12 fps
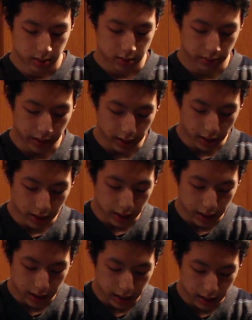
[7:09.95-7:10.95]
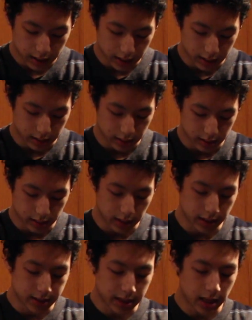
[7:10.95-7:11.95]
So I got a
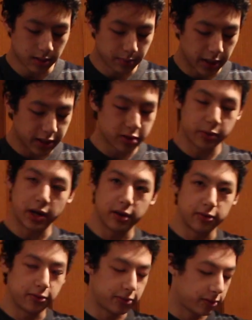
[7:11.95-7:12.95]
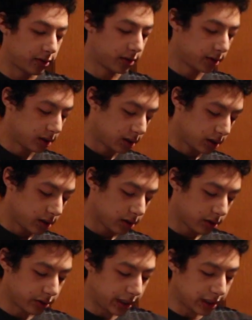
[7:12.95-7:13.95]
10 by
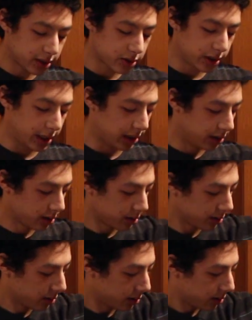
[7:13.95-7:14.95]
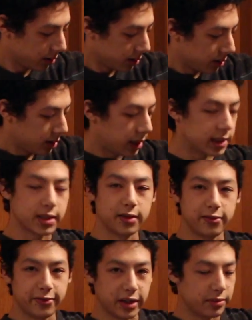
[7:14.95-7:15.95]
12 green screen. That's
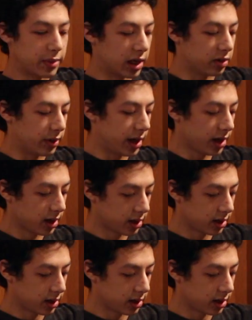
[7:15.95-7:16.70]
in feet, by the way.